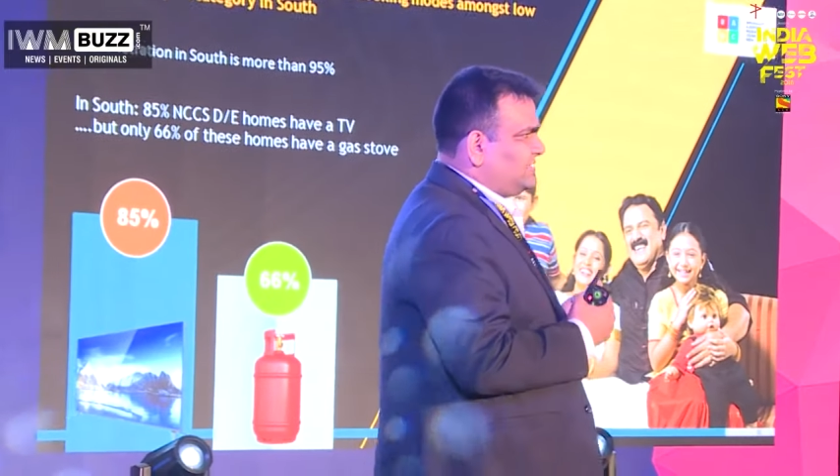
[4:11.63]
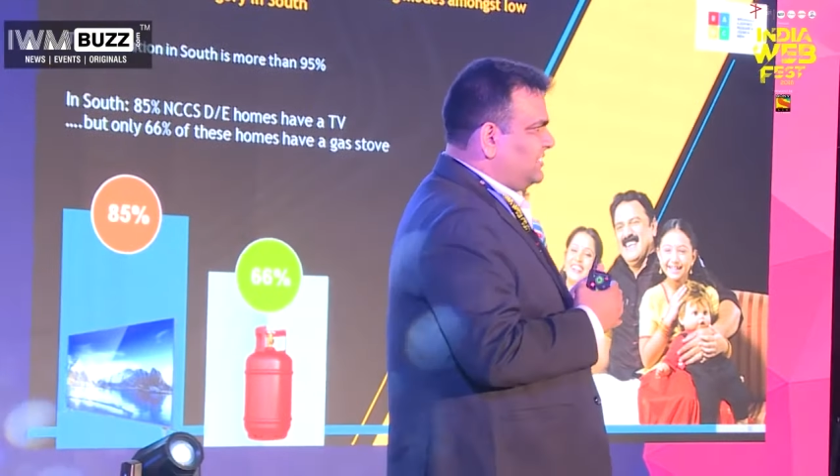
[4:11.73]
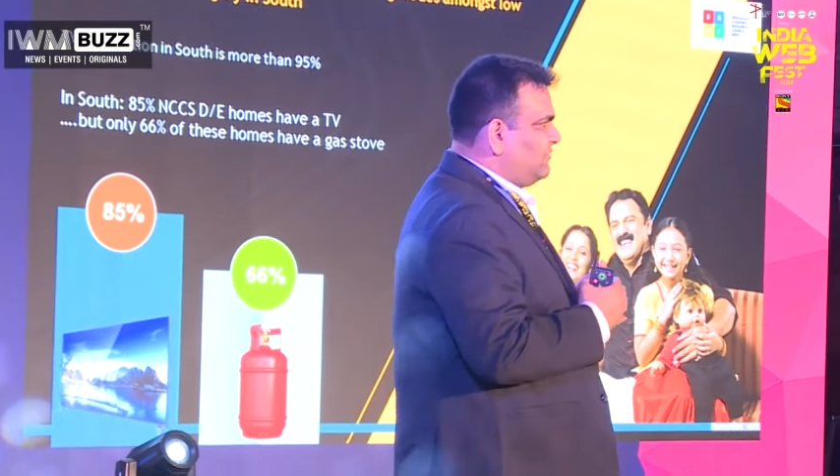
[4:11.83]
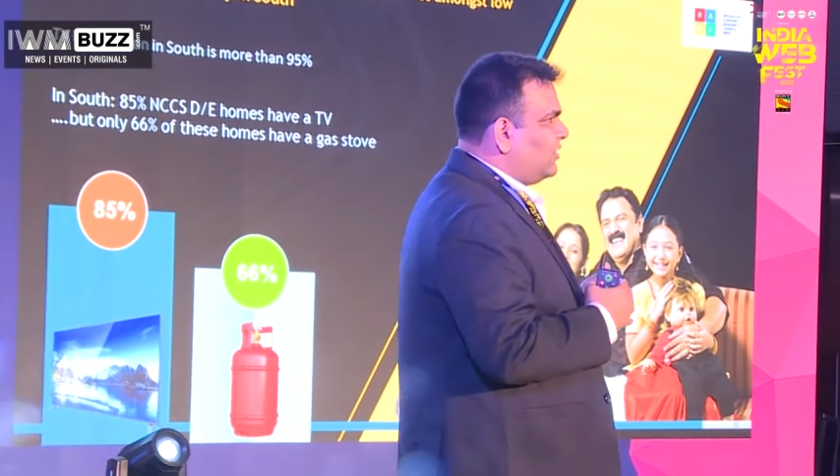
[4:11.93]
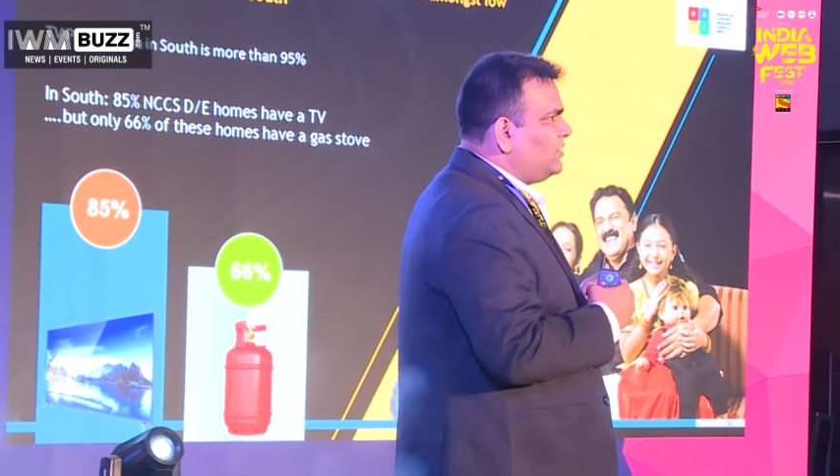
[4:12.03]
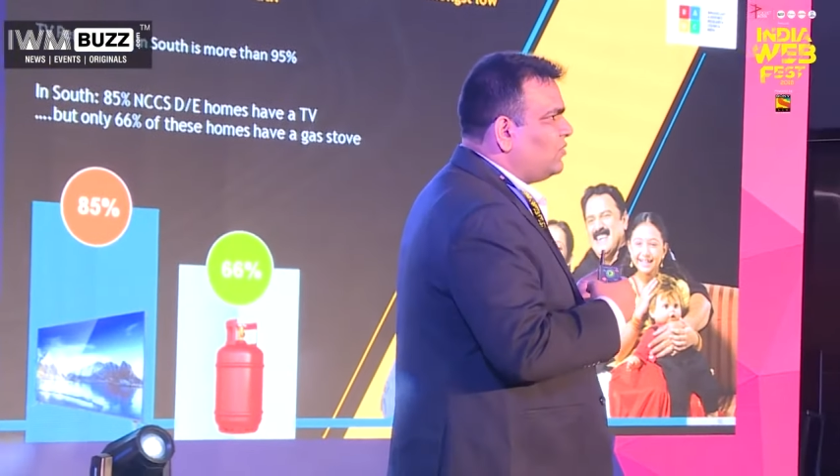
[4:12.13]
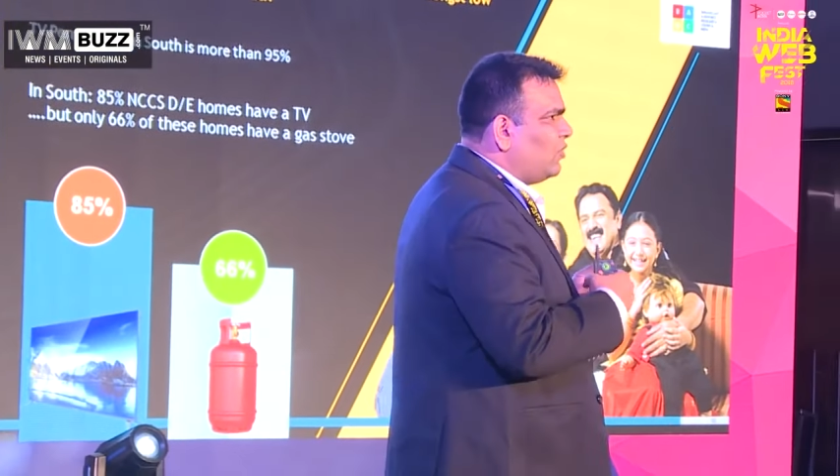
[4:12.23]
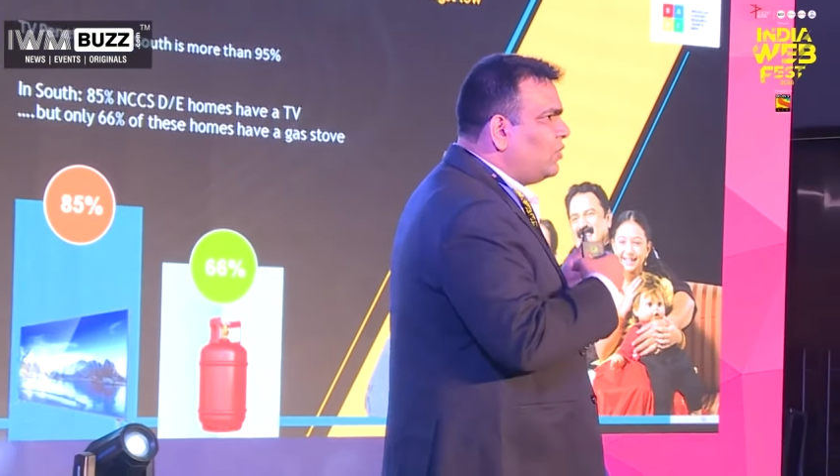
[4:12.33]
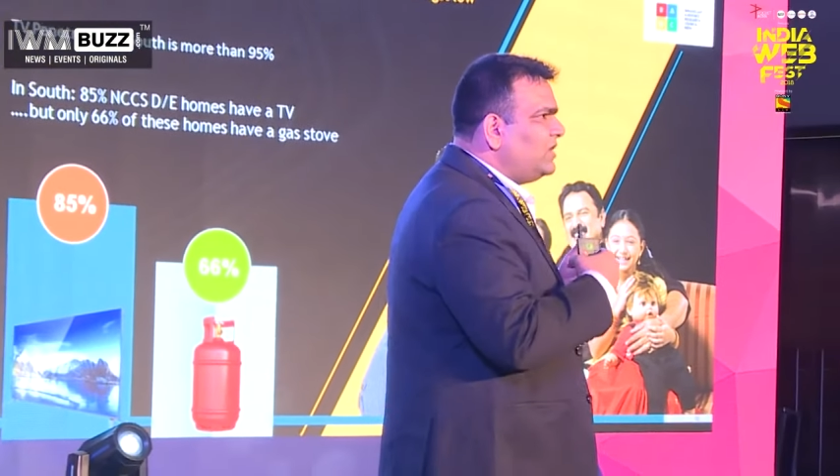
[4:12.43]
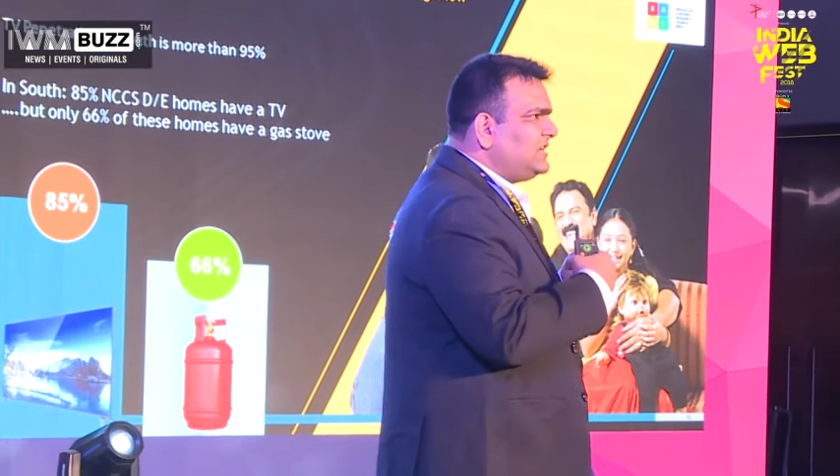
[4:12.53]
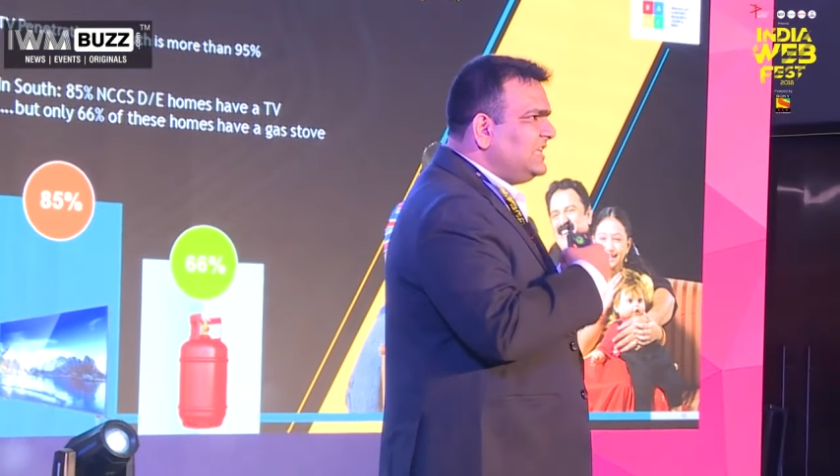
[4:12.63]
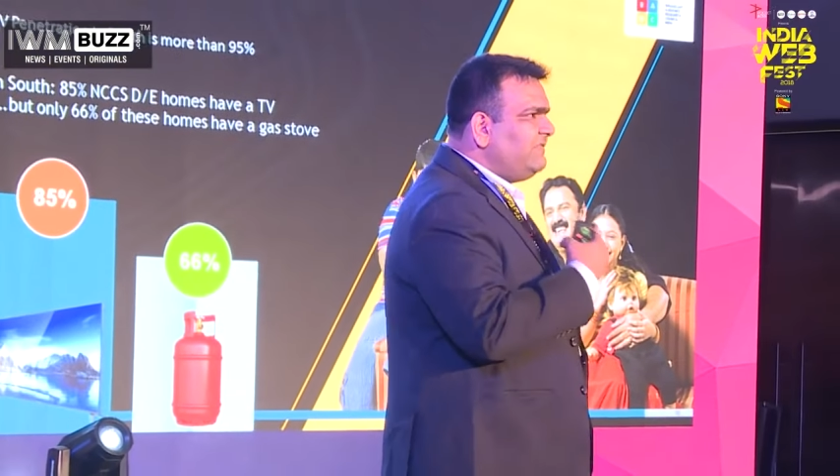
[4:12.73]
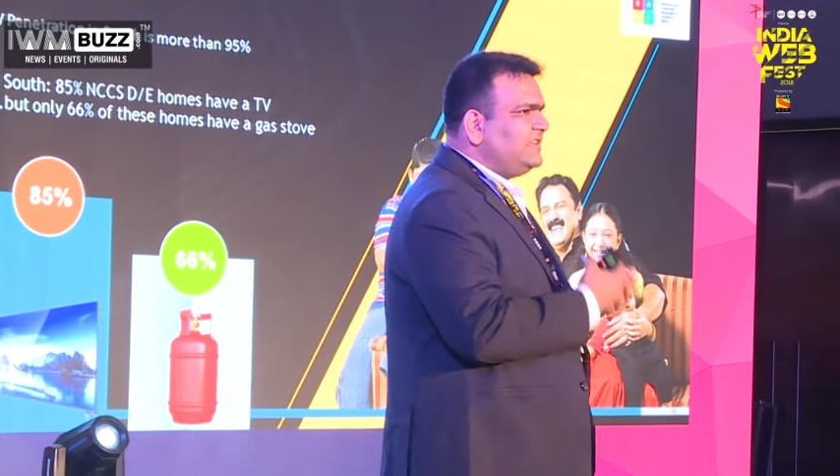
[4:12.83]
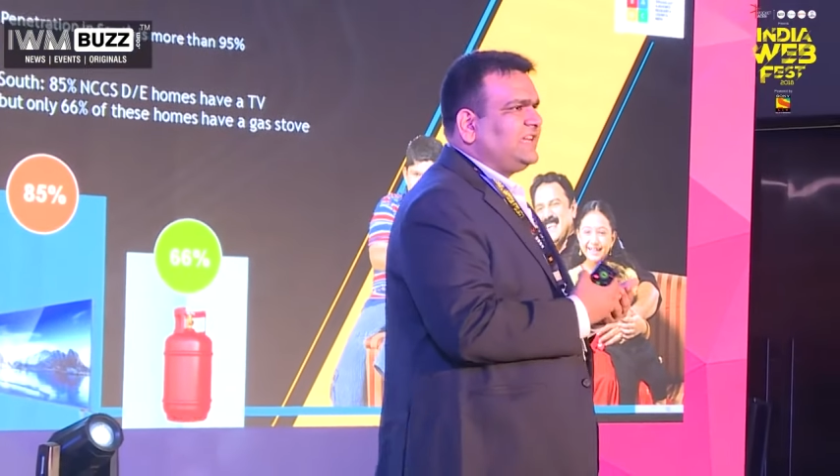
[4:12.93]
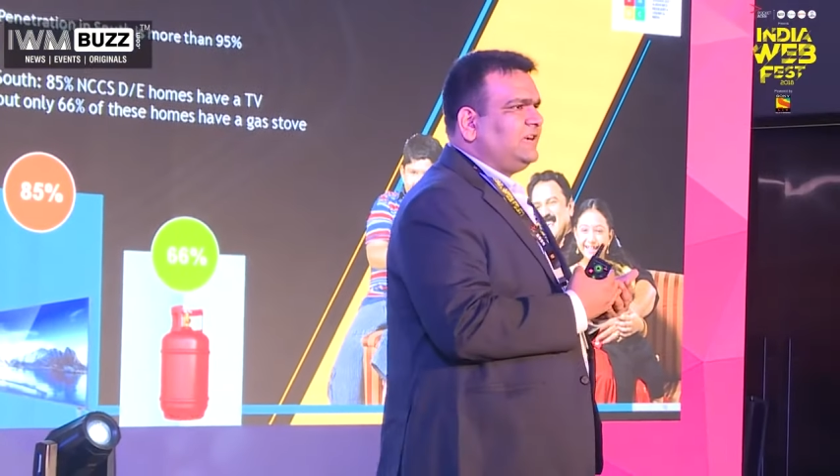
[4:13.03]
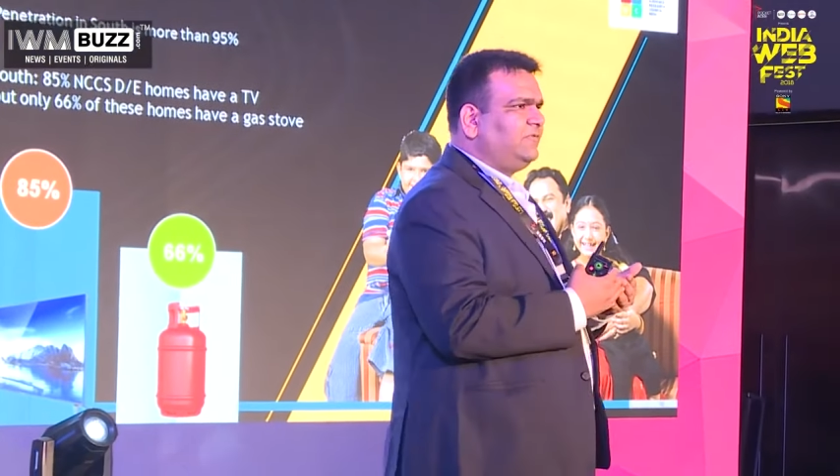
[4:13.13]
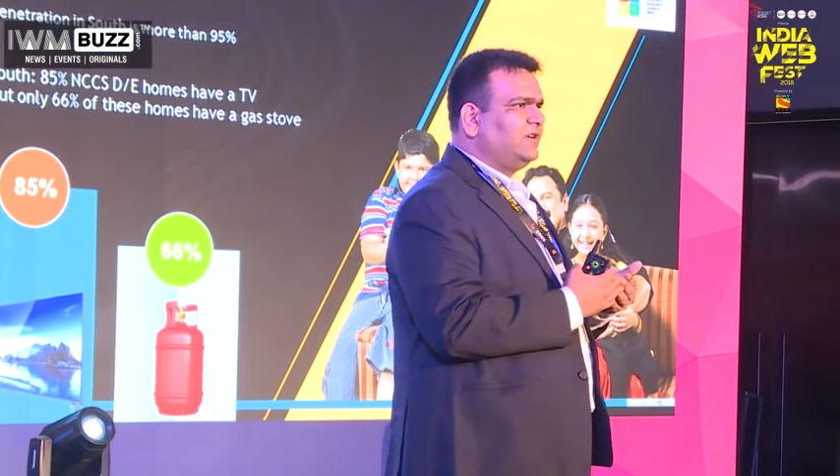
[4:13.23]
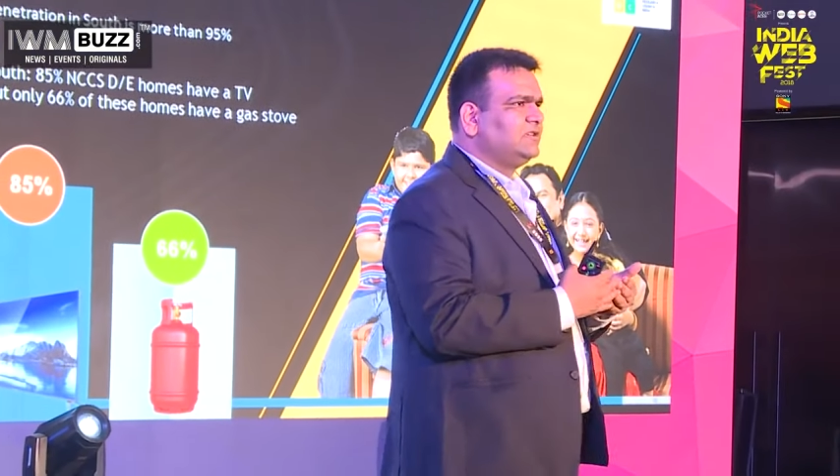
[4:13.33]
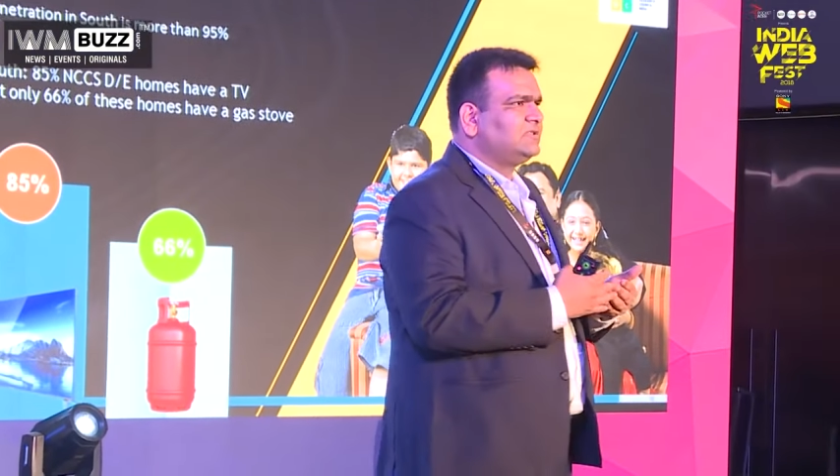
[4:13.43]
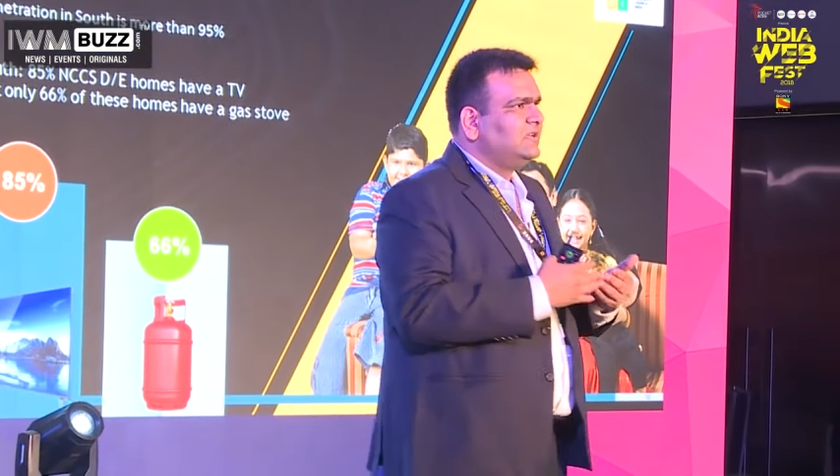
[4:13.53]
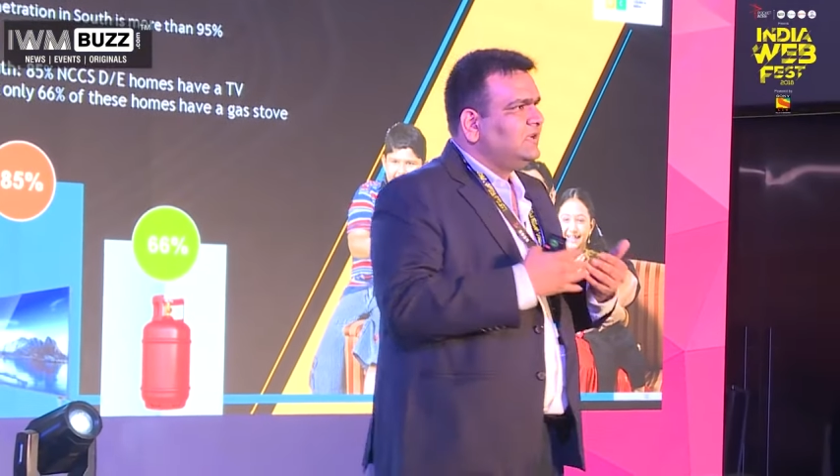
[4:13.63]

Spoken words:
They want to own a TV set first